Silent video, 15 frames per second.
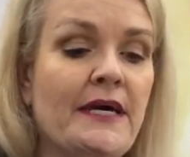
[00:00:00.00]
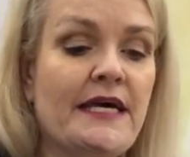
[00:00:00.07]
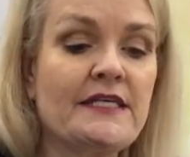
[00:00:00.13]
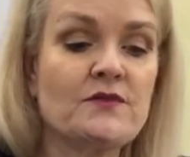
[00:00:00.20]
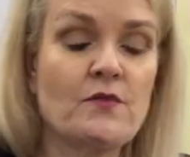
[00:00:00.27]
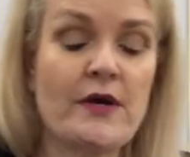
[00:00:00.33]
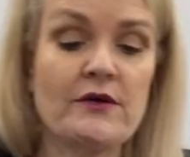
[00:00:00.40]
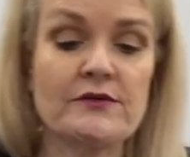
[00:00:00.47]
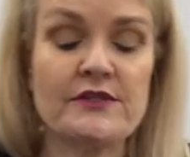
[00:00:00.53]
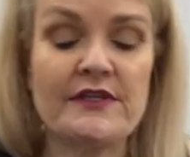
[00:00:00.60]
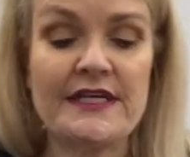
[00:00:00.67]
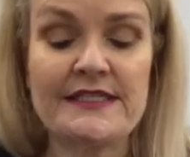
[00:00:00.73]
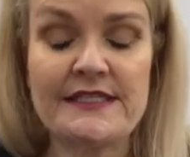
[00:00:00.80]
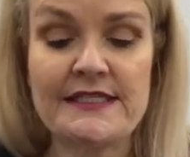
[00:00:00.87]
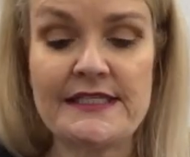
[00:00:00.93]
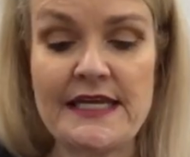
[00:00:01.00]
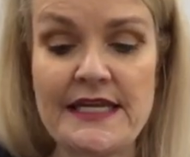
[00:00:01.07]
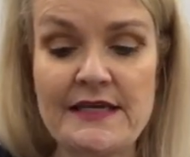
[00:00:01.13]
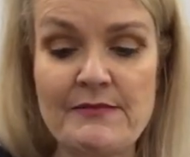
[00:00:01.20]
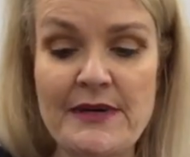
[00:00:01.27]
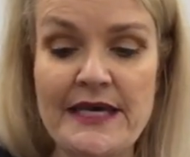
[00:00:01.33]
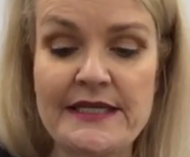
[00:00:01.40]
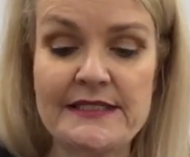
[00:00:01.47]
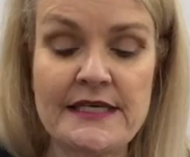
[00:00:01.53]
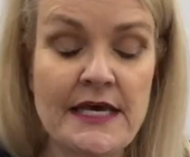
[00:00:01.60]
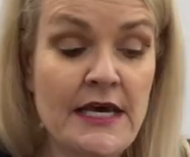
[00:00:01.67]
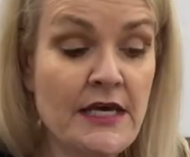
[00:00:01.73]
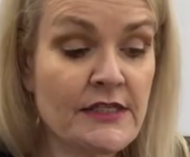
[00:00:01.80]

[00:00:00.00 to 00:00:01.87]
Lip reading: as well. So that's the sanding bands.